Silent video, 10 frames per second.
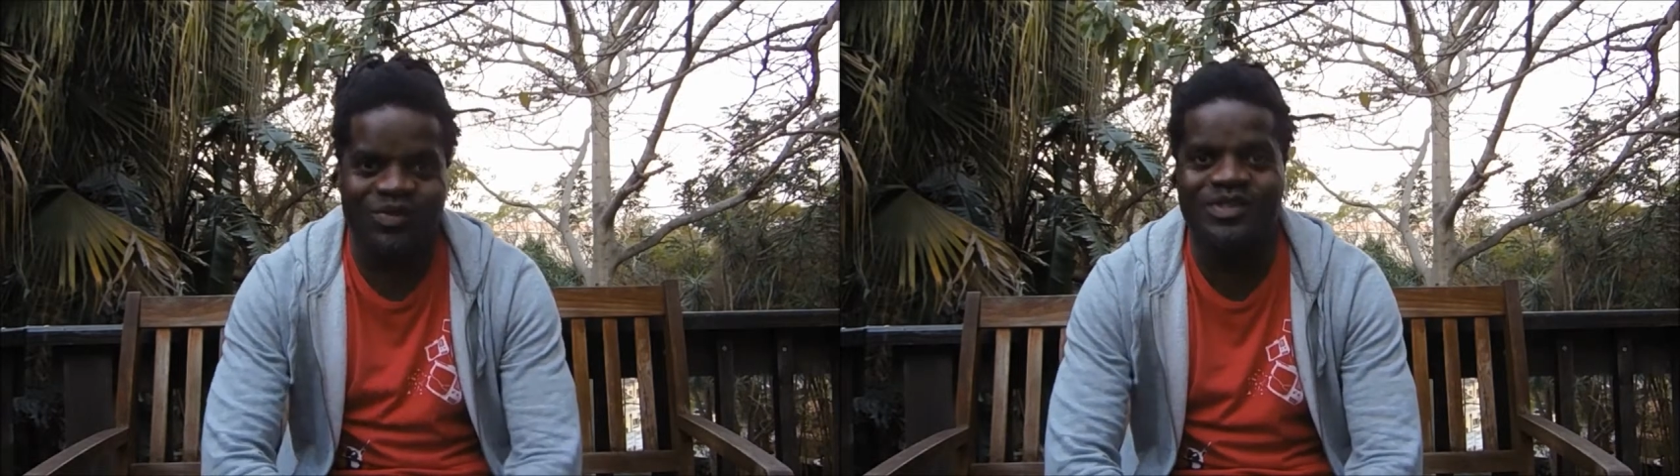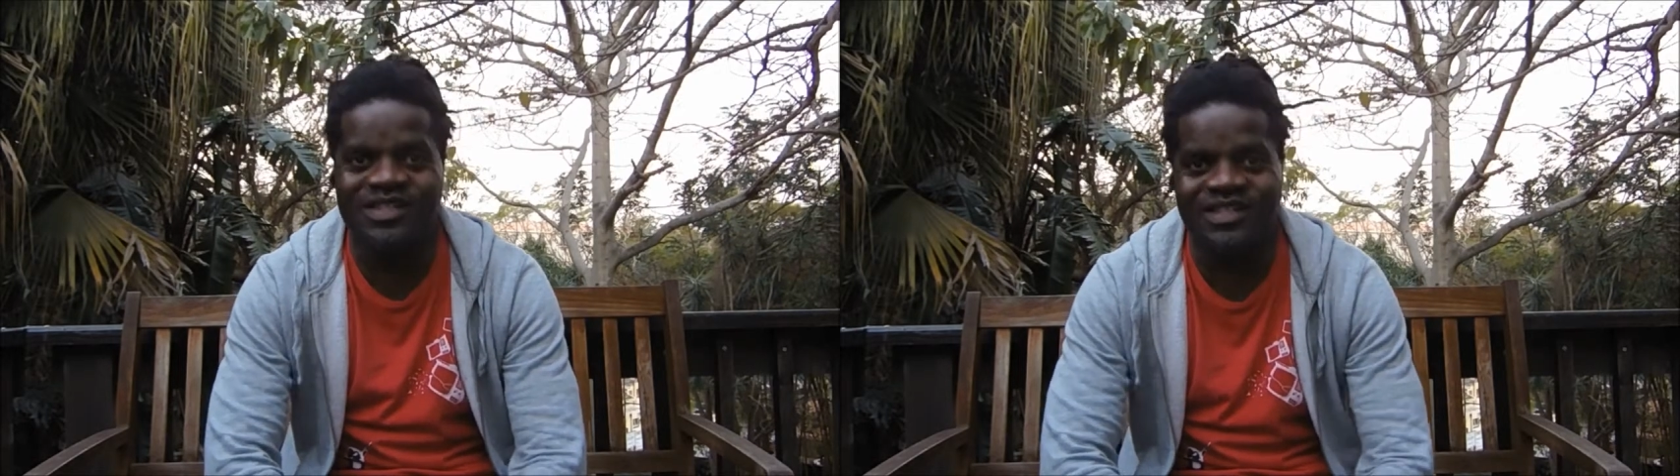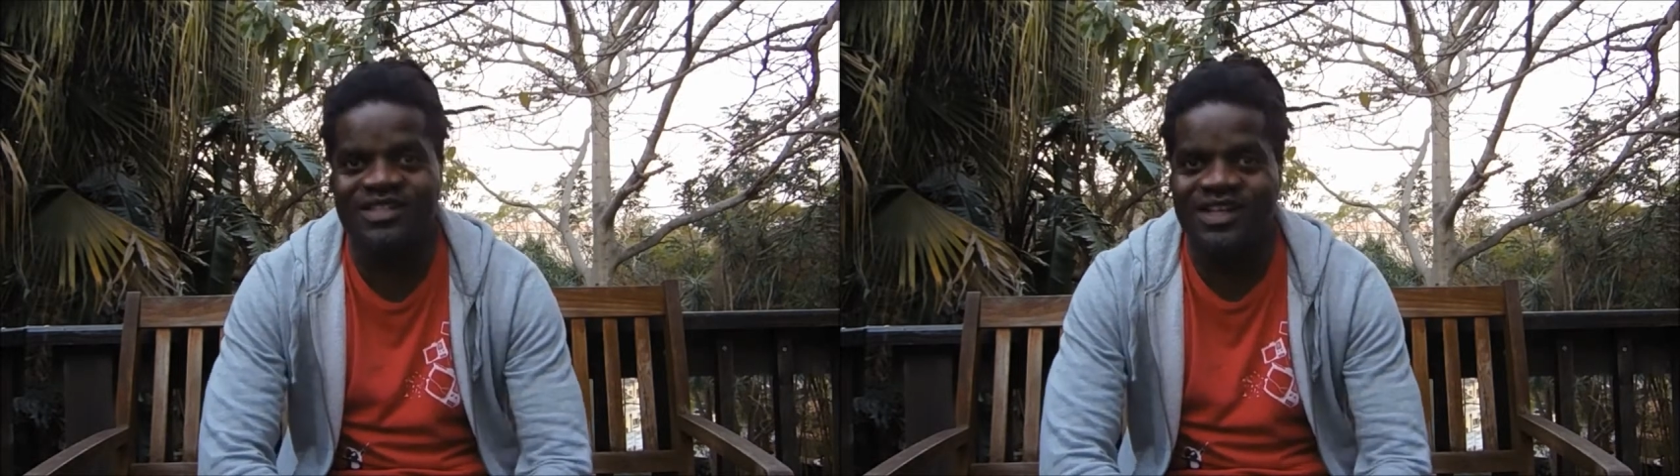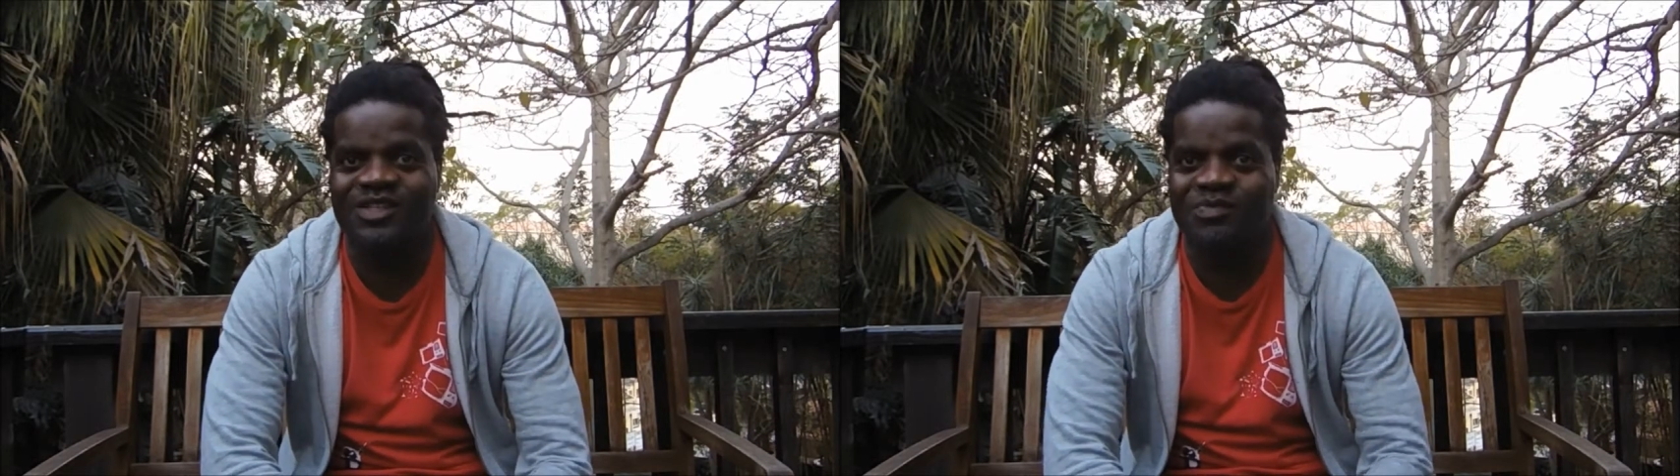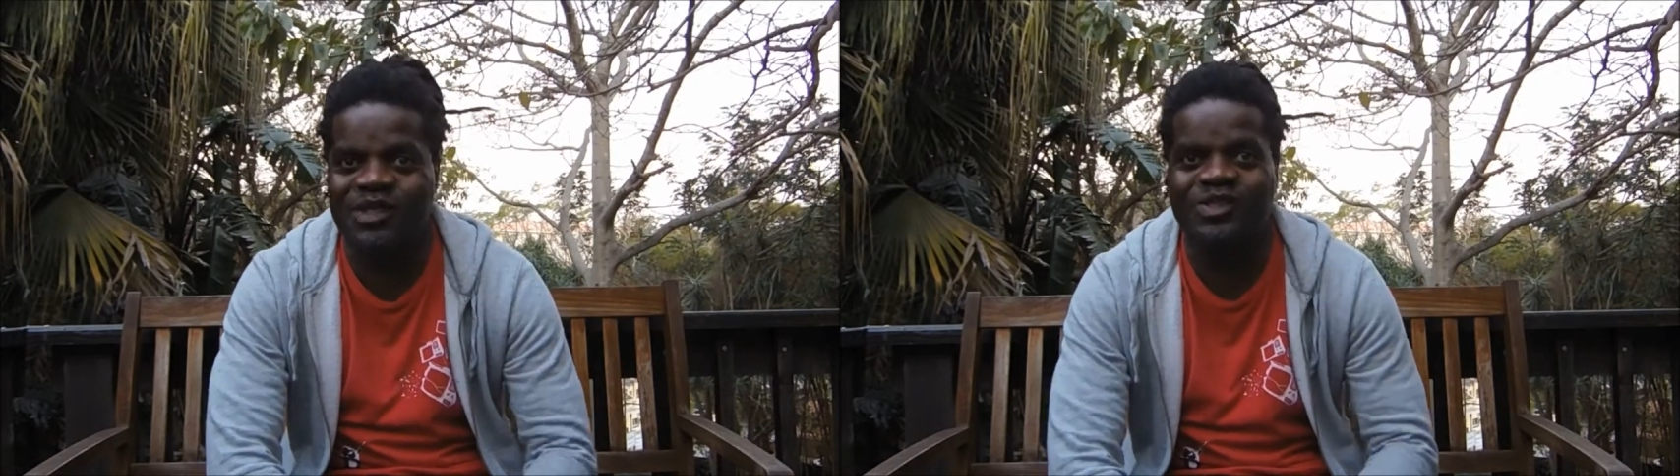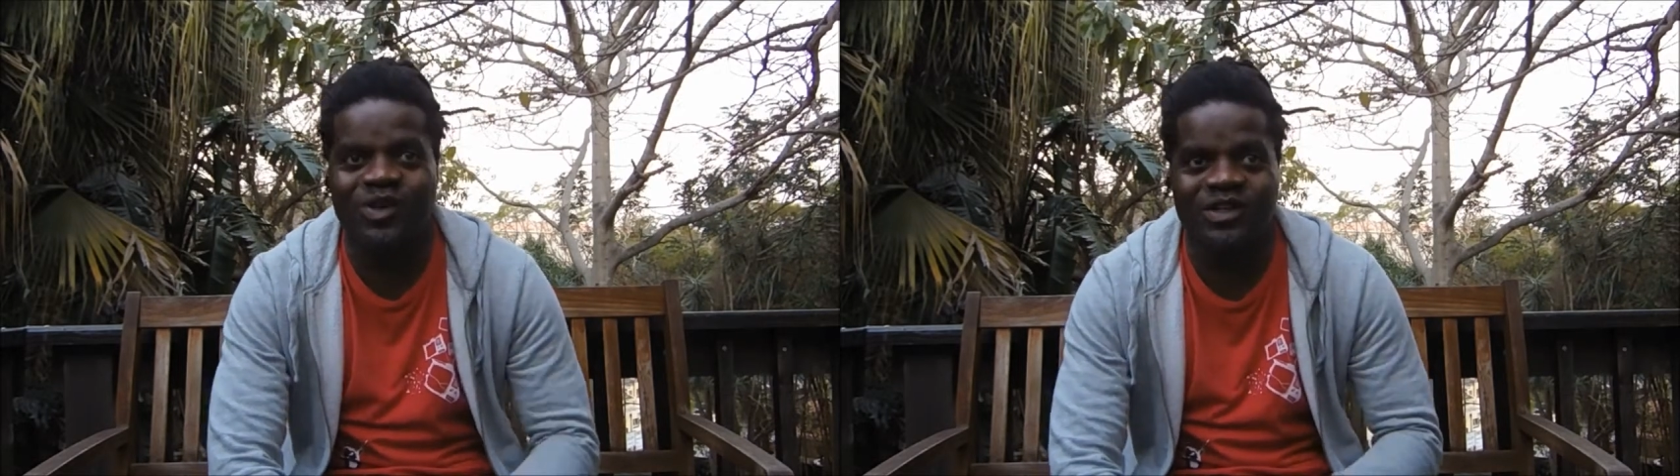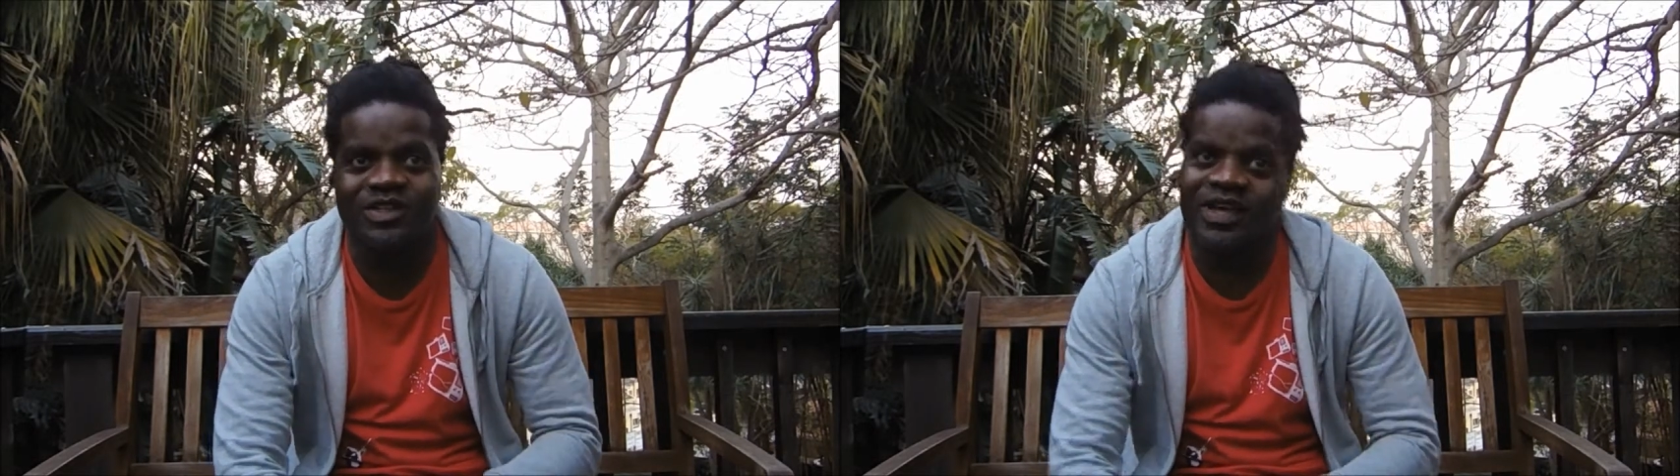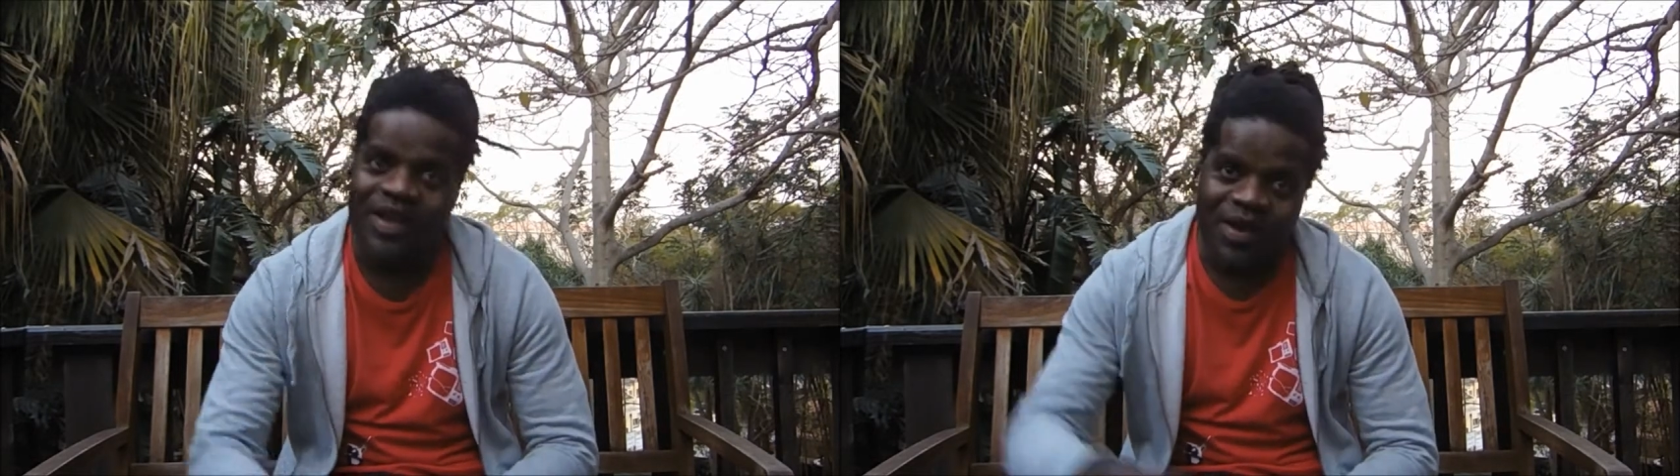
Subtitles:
We were still just being taught